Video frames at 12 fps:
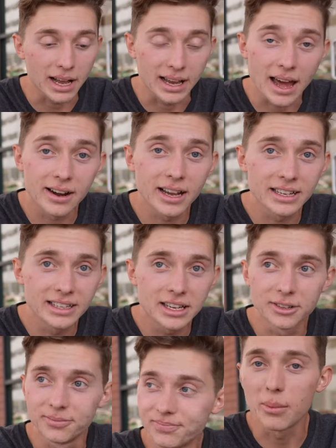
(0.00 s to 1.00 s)
I got an
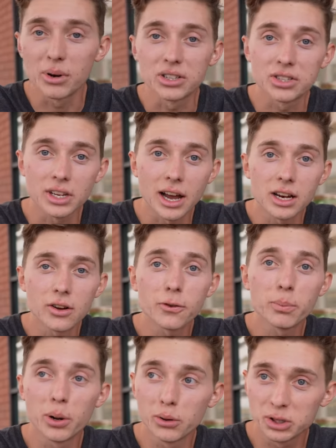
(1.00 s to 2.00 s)
idea. I'm gonna sign up
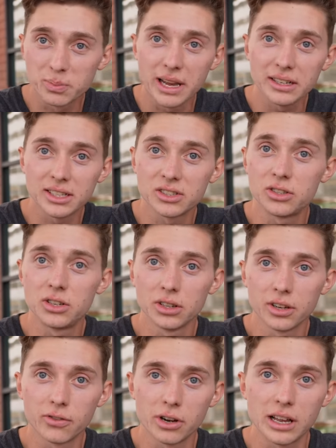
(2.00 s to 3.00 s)
for Postmates as a
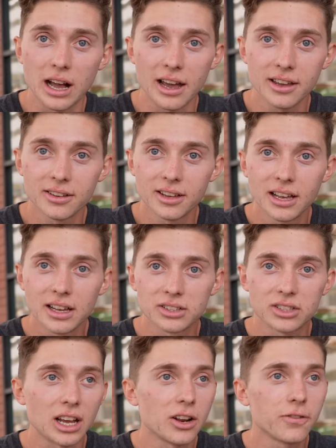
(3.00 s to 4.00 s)
delivery guy,
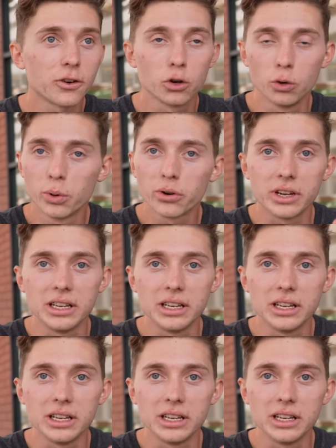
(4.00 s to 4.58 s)
sign up for Uber